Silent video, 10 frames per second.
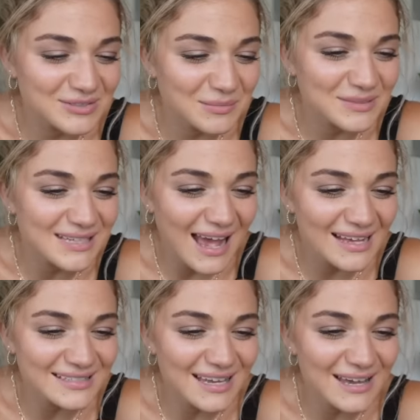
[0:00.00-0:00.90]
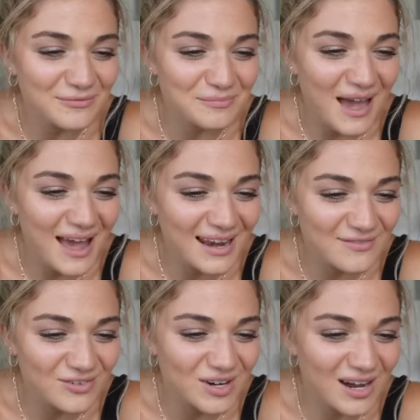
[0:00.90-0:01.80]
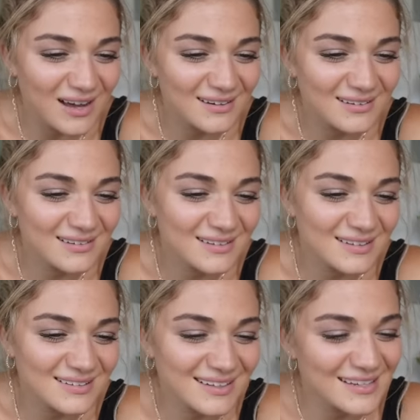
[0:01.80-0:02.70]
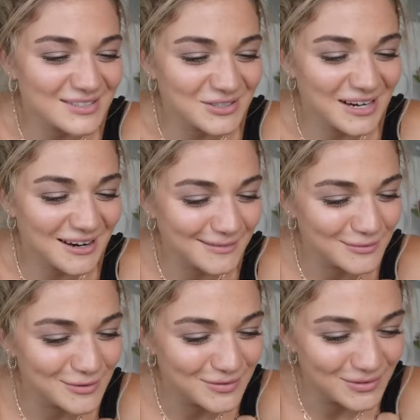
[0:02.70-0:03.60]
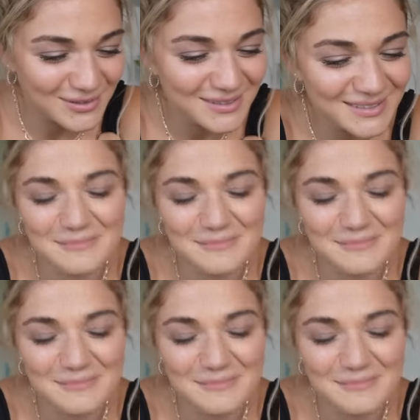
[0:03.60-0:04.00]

someone's asking if Matt ever got laser hair removal.